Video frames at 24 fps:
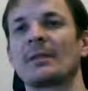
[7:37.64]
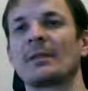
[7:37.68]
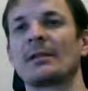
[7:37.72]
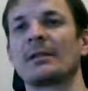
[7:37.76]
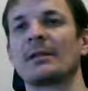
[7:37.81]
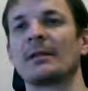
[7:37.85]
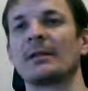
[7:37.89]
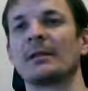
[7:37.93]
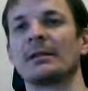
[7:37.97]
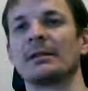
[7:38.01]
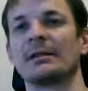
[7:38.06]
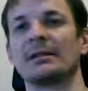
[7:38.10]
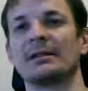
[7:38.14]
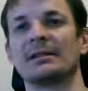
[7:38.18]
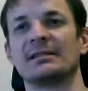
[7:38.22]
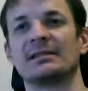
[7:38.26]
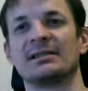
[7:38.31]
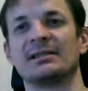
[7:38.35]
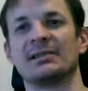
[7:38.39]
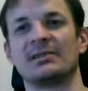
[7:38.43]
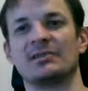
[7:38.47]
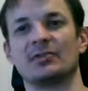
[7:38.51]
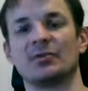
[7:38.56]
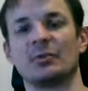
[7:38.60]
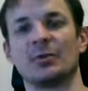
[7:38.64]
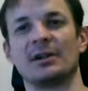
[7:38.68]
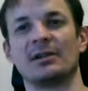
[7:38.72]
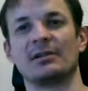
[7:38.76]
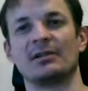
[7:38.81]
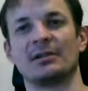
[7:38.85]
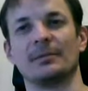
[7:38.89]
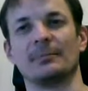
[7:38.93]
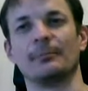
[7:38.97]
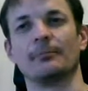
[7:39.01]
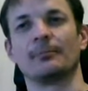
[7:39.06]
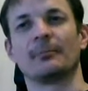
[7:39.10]
in this
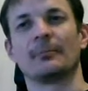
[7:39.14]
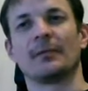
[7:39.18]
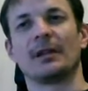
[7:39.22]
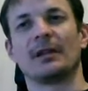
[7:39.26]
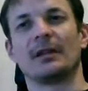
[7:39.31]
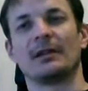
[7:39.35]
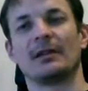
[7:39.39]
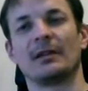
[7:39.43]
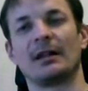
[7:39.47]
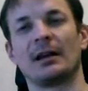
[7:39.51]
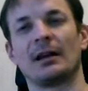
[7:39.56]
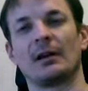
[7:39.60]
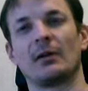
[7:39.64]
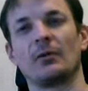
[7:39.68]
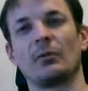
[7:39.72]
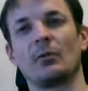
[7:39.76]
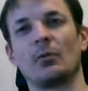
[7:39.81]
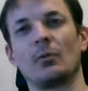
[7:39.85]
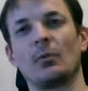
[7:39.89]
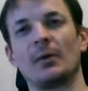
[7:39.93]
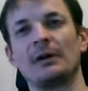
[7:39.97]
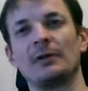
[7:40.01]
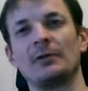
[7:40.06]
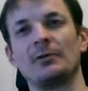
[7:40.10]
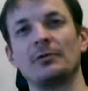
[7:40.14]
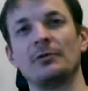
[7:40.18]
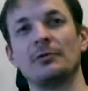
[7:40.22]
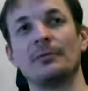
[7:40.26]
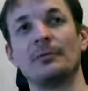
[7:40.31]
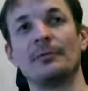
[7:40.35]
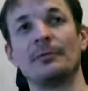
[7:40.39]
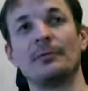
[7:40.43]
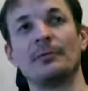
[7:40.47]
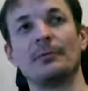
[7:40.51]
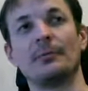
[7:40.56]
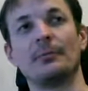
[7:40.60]
situation. Now, when you
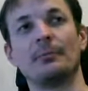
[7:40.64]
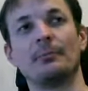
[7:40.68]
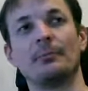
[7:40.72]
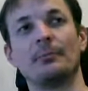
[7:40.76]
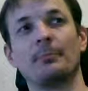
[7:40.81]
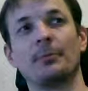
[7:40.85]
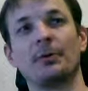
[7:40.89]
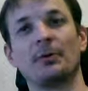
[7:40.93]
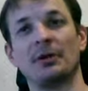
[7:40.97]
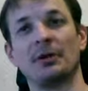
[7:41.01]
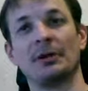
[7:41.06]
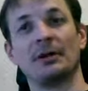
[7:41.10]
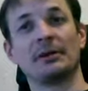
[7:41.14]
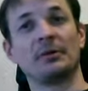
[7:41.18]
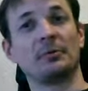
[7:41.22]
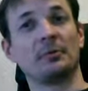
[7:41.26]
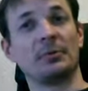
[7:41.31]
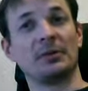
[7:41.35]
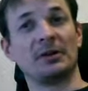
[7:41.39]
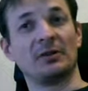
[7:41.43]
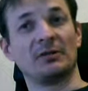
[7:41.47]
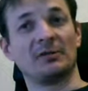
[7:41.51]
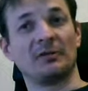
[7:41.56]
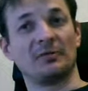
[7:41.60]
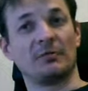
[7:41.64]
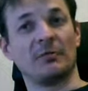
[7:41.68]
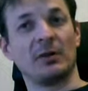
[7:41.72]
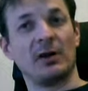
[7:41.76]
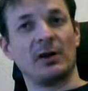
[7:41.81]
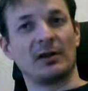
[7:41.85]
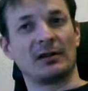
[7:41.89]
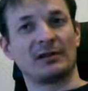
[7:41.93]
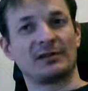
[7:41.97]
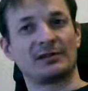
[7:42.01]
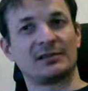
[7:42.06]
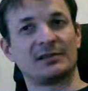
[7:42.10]
put a little bit of
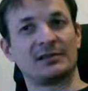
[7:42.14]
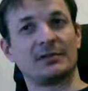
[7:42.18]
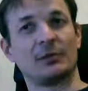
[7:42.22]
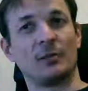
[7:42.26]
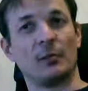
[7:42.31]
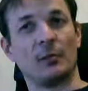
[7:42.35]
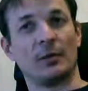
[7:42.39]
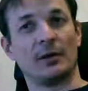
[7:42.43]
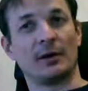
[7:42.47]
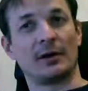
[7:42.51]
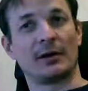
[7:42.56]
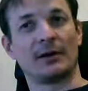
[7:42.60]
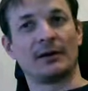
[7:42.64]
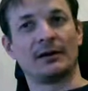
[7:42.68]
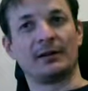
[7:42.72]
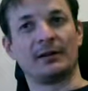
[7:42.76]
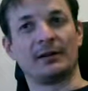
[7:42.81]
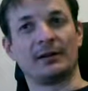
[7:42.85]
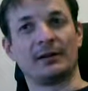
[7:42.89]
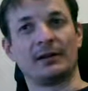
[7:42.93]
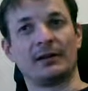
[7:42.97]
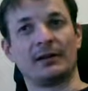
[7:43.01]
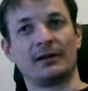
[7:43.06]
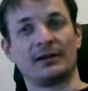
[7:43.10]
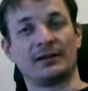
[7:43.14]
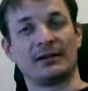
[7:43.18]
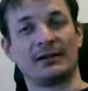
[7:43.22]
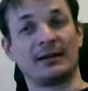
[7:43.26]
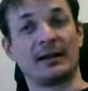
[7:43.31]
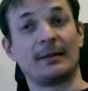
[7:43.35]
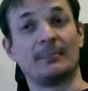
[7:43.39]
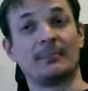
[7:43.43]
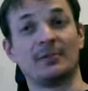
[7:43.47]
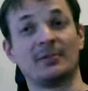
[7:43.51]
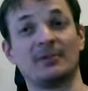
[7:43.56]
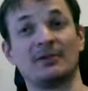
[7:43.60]
mass somewhere in this
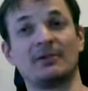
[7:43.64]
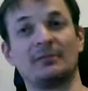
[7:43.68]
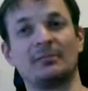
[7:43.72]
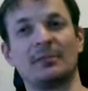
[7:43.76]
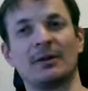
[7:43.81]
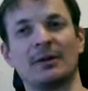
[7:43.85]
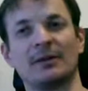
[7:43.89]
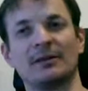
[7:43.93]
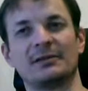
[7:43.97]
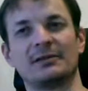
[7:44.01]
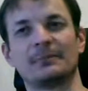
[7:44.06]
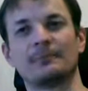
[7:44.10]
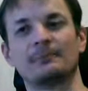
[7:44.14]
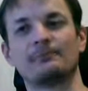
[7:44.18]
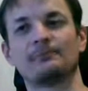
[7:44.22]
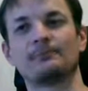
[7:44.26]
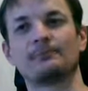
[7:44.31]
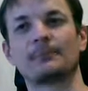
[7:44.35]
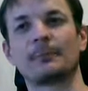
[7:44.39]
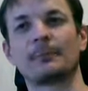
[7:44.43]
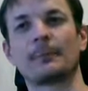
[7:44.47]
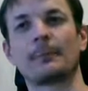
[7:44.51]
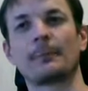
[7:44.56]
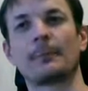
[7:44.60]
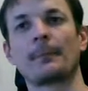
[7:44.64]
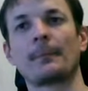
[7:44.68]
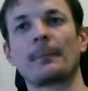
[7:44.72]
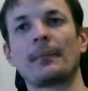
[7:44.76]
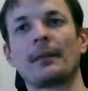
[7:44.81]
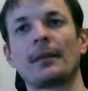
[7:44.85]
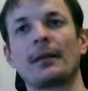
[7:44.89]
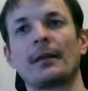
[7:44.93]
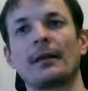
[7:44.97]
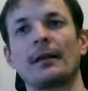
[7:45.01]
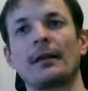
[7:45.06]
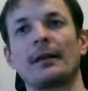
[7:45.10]
empty space,
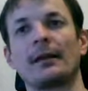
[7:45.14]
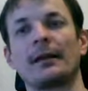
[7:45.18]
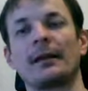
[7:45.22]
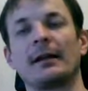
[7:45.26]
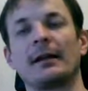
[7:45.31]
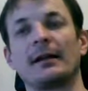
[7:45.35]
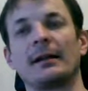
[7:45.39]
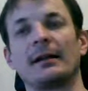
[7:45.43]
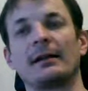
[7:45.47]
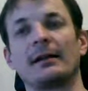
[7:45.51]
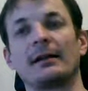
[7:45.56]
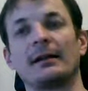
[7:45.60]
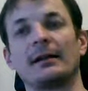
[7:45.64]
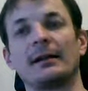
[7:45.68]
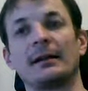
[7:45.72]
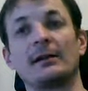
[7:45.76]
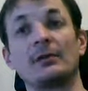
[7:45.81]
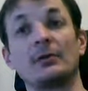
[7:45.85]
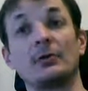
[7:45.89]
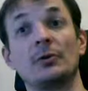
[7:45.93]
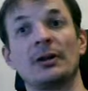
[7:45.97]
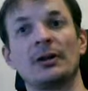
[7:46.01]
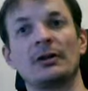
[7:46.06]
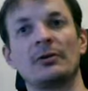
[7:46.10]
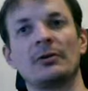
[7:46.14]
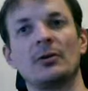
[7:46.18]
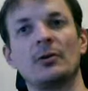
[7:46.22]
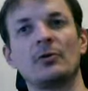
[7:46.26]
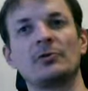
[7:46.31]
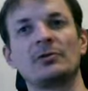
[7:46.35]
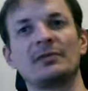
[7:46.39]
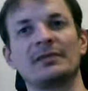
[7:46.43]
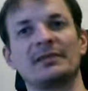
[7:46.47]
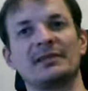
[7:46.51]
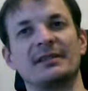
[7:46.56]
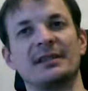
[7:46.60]
then you can
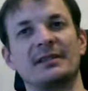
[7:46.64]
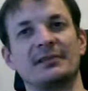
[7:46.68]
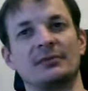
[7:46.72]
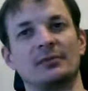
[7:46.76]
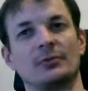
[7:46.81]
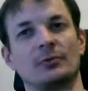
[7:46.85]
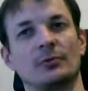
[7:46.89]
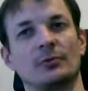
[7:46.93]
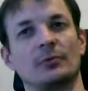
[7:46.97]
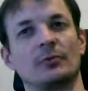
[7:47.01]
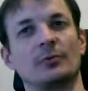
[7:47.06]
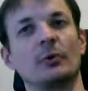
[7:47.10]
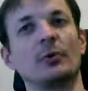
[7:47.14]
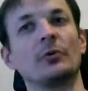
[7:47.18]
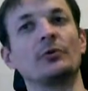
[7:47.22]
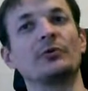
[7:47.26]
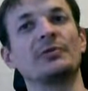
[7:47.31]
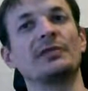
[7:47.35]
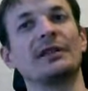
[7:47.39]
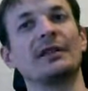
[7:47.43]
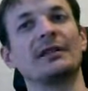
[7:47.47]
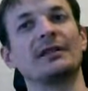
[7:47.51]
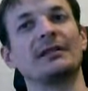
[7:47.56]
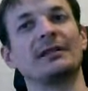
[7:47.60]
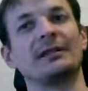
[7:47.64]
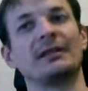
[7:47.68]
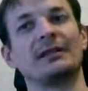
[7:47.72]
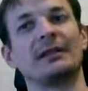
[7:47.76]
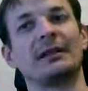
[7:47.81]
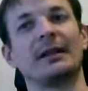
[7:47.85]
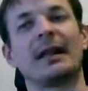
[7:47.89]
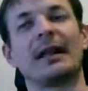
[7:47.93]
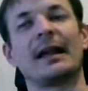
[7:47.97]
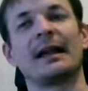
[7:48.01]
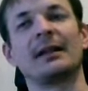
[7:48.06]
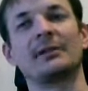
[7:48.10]
notice that you're rotating,
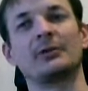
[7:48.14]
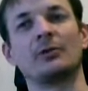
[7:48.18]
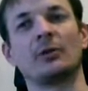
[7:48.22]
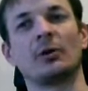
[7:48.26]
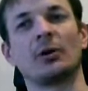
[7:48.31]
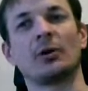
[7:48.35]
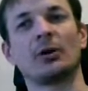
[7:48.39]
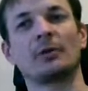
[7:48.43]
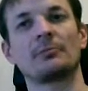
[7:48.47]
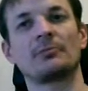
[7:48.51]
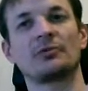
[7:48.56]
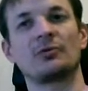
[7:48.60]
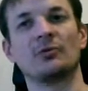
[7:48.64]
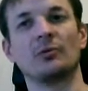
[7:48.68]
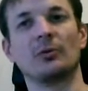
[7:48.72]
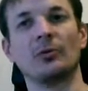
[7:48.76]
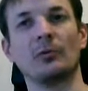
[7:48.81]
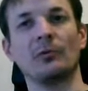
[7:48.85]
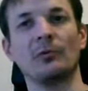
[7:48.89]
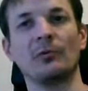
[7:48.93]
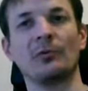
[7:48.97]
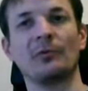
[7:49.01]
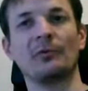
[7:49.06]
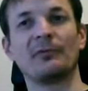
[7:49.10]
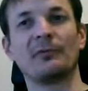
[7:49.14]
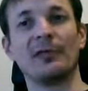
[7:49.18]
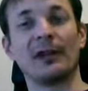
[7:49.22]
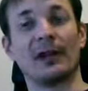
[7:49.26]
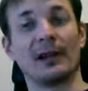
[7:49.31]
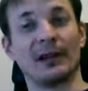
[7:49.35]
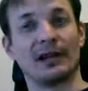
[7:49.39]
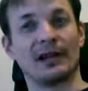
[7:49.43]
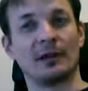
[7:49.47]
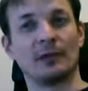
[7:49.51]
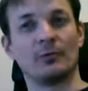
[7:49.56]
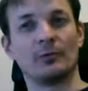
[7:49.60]
and your arms will fly
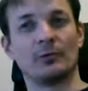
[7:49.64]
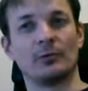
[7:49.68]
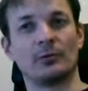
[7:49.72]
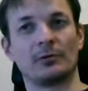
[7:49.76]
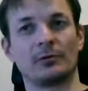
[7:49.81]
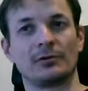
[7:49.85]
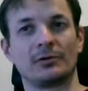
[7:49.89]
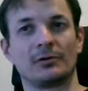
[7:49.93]
outward